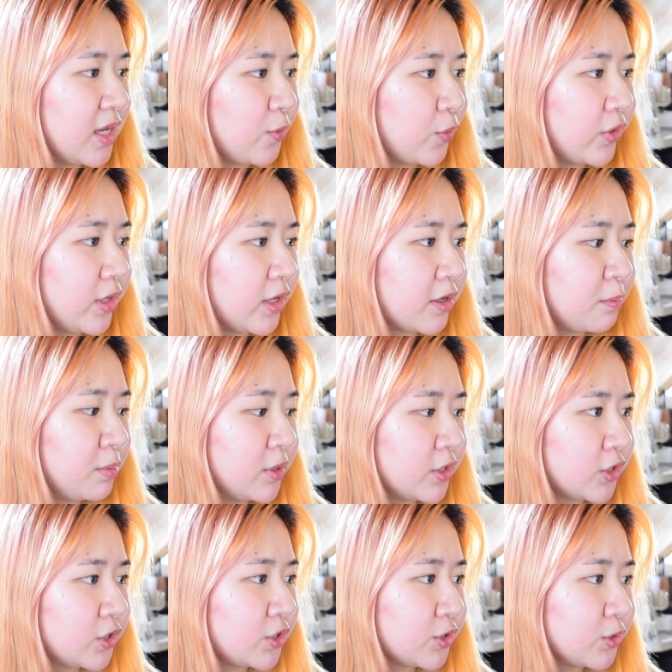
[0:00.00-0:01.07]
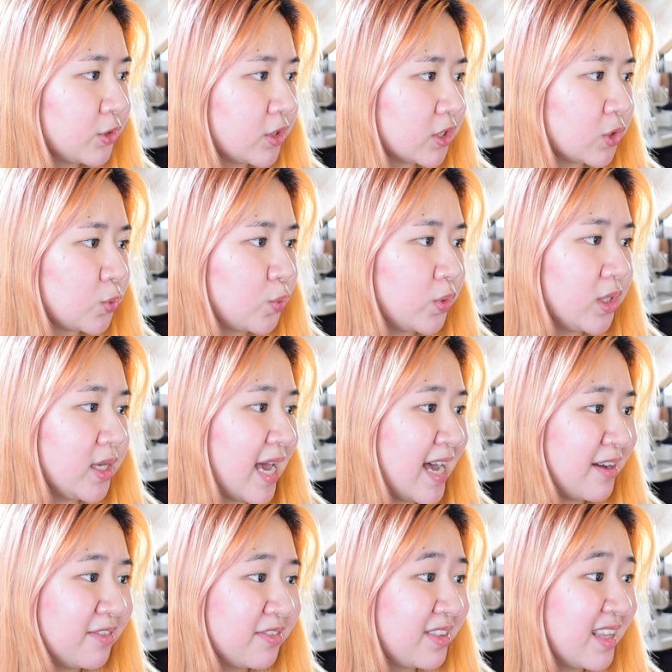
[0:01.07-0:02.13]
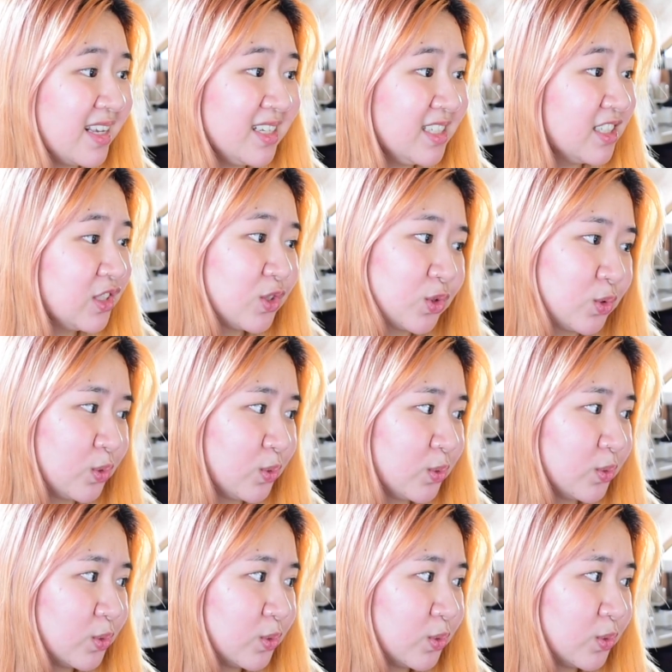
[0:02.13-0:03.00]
yeah, we gotta push through because we have things to do.